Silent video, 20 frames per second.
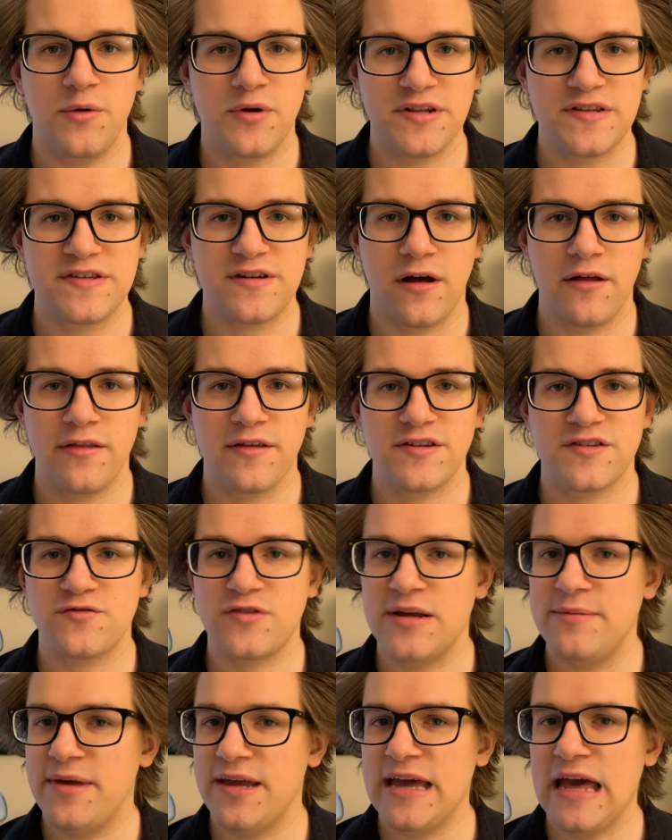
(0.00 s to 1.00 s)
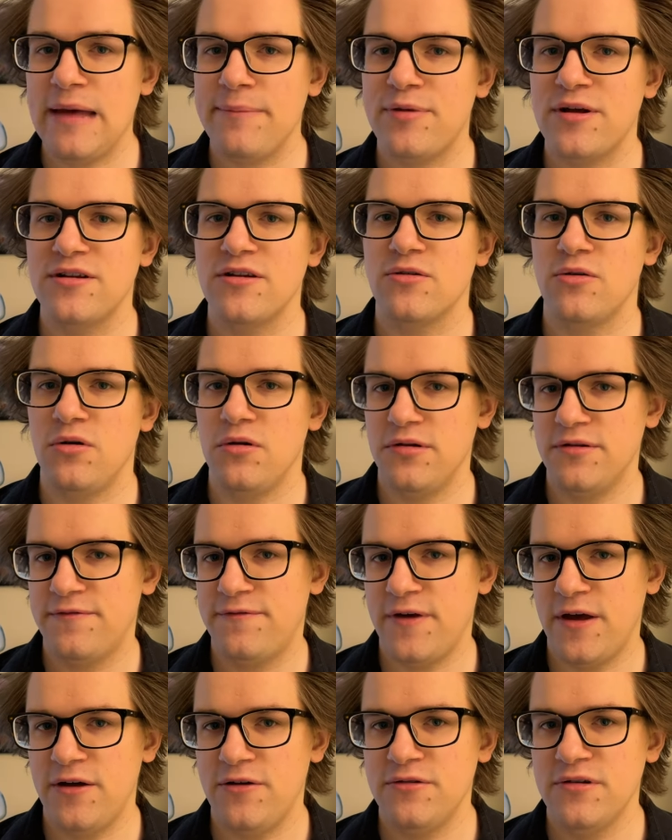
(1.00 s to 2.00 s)
install the streaming app on your old
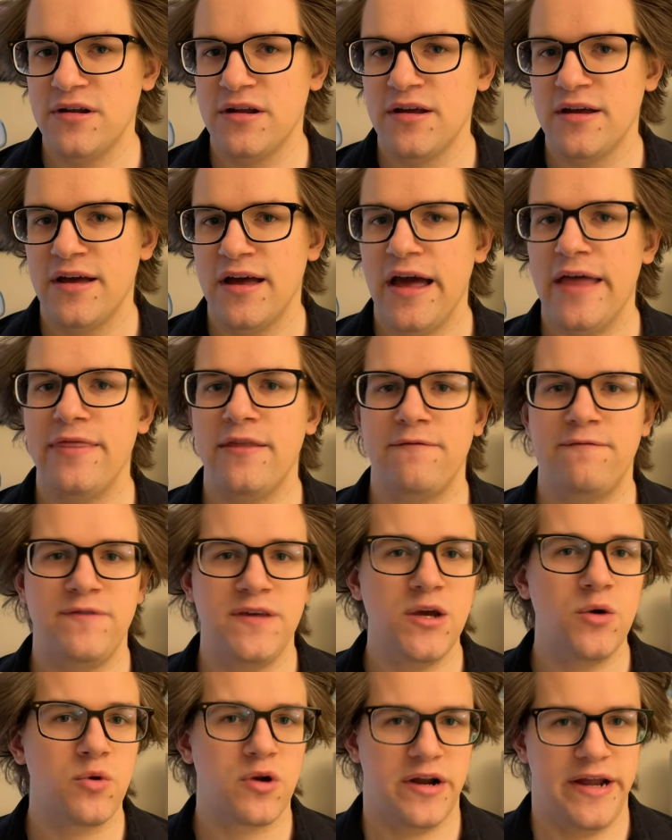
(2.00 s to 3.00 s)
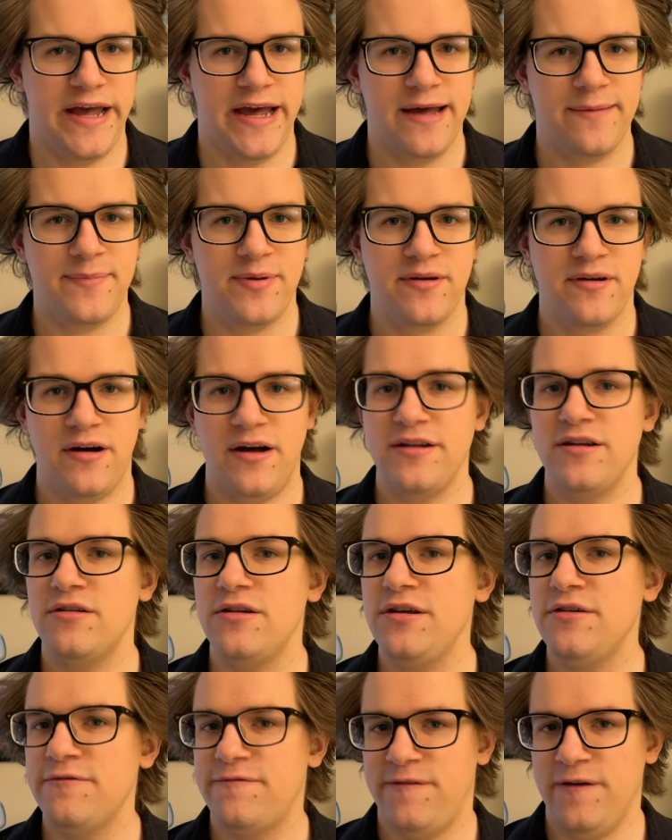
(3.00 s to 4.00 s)
phone and the viewer app on your
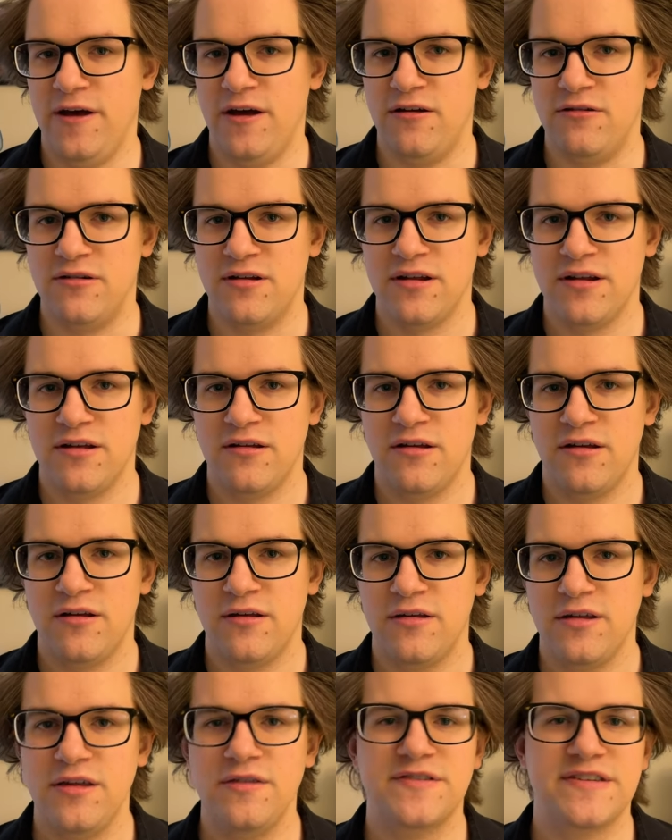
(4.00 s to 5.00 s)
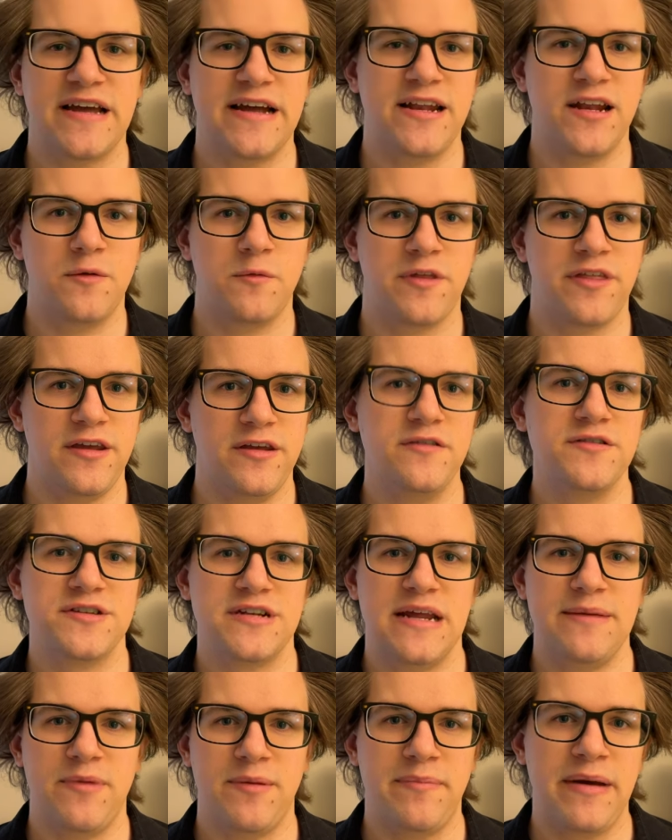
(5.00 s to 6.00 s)
new phone, you sign in with a
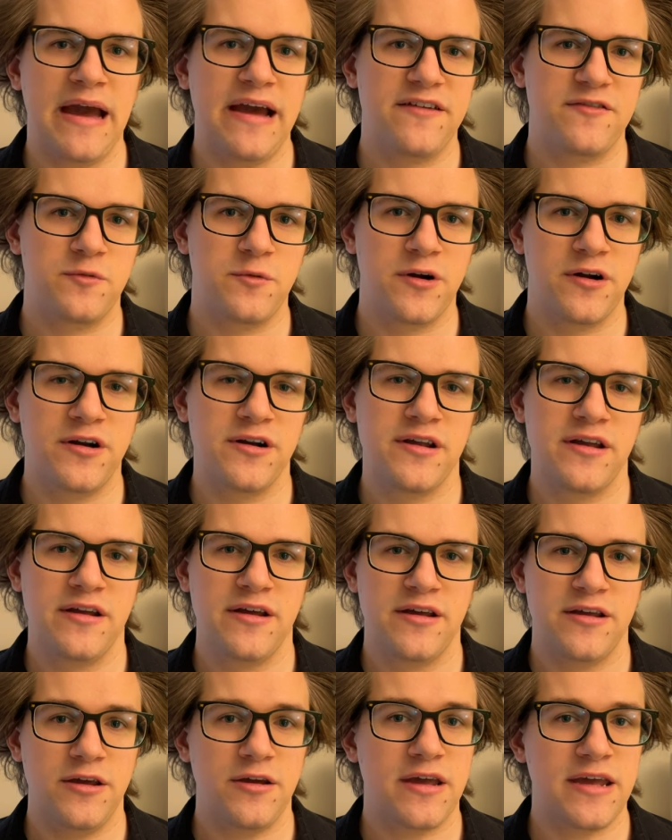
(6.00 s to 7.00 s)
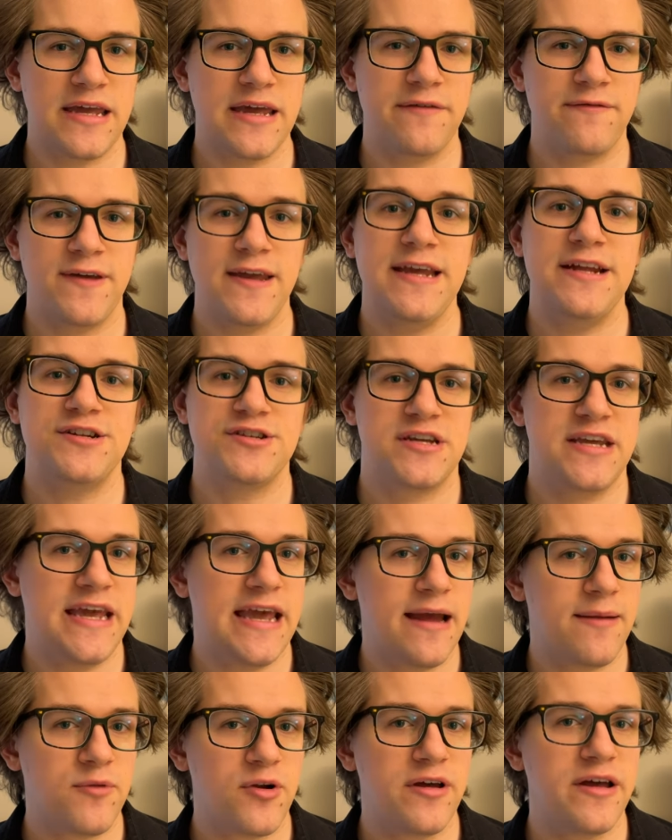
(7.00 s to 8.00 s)
username and password. You can give each
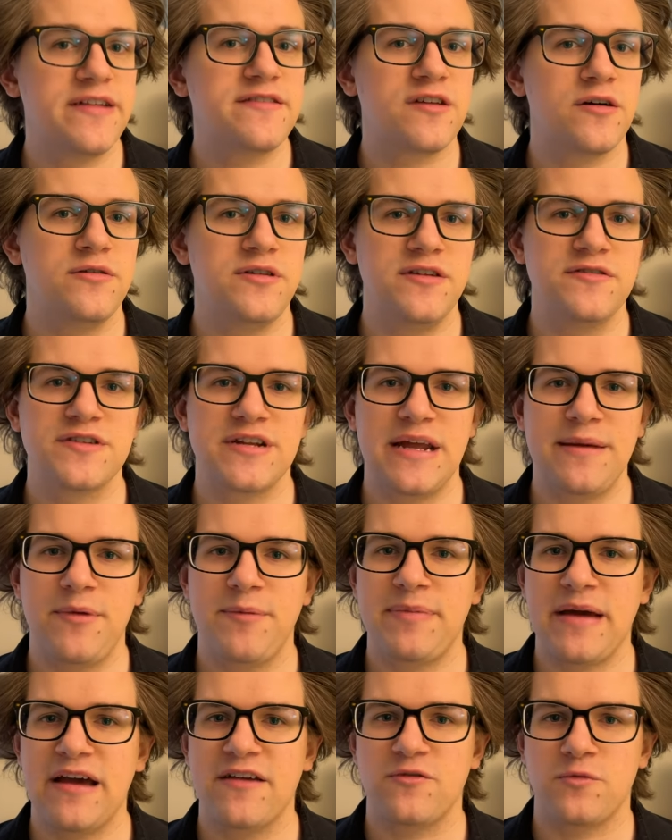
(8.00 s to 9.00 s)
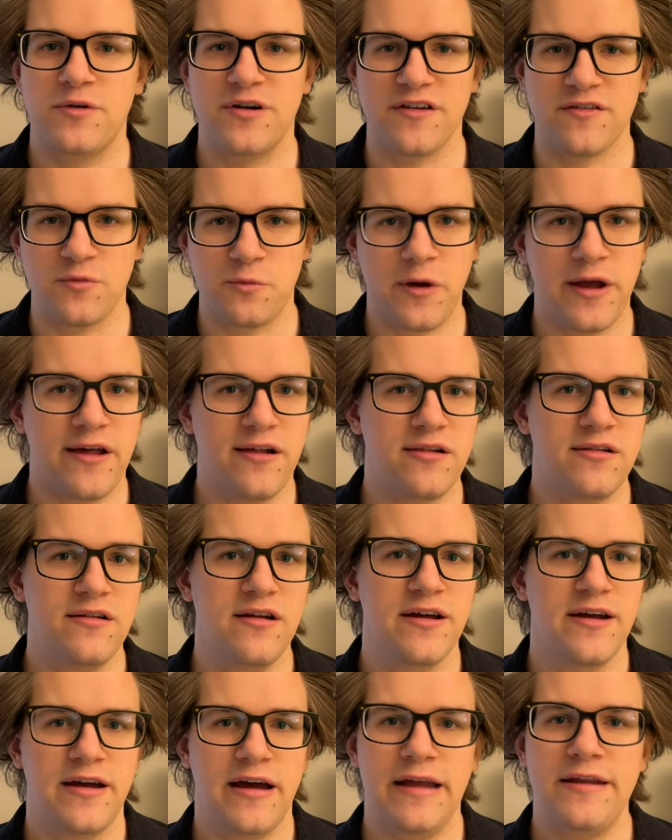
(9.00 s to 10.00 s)
camera its own username and password as well,
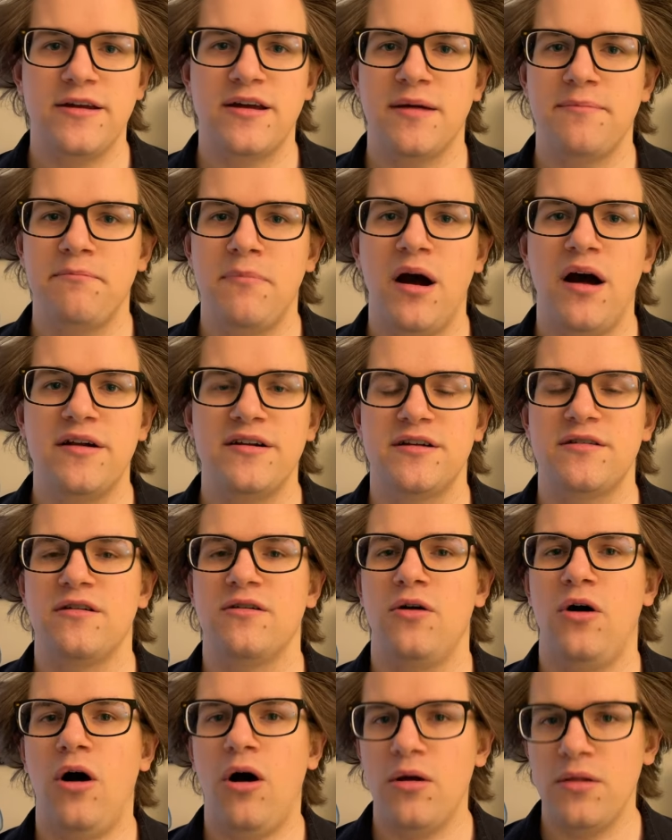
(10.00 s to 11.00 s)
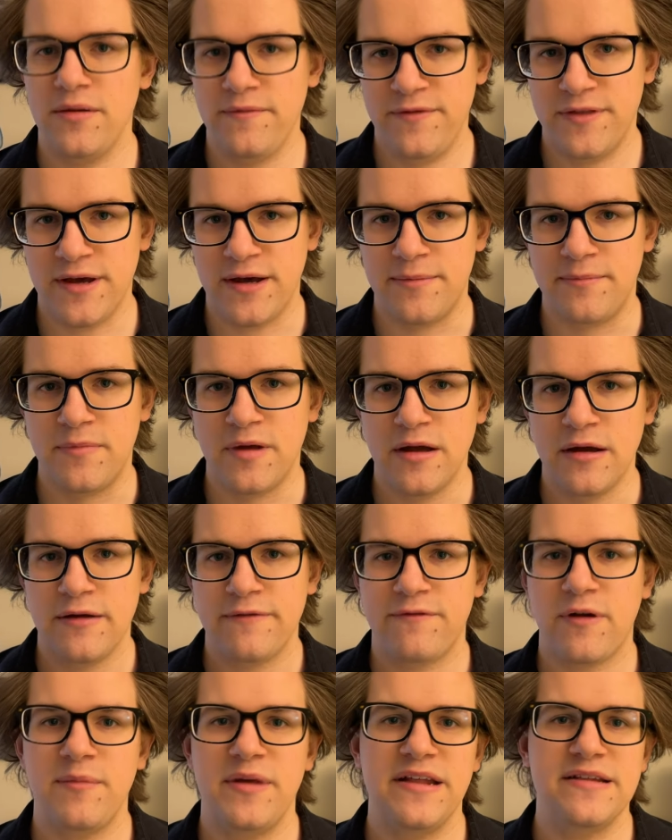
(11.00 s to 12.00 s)
and you can monitor all of them
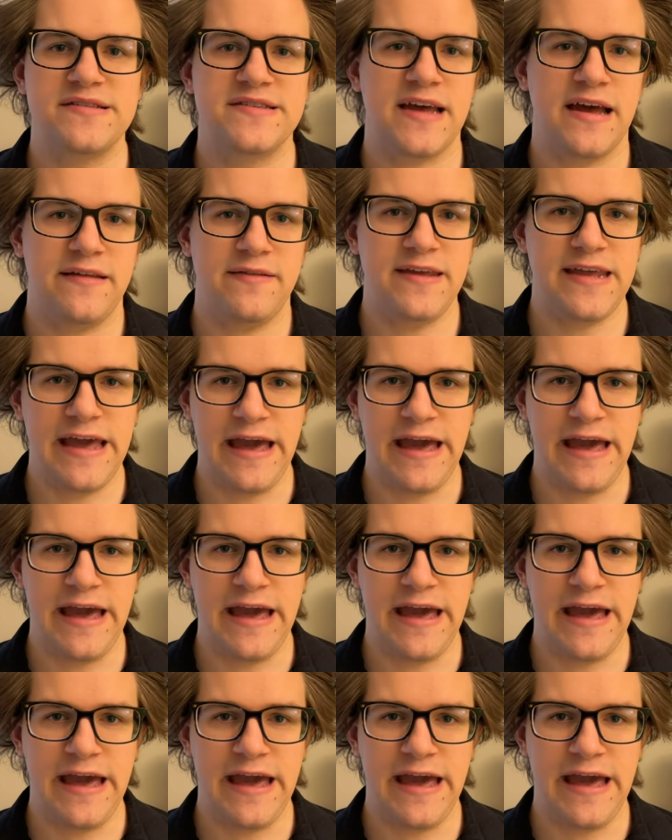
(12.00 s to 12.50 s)
from inside the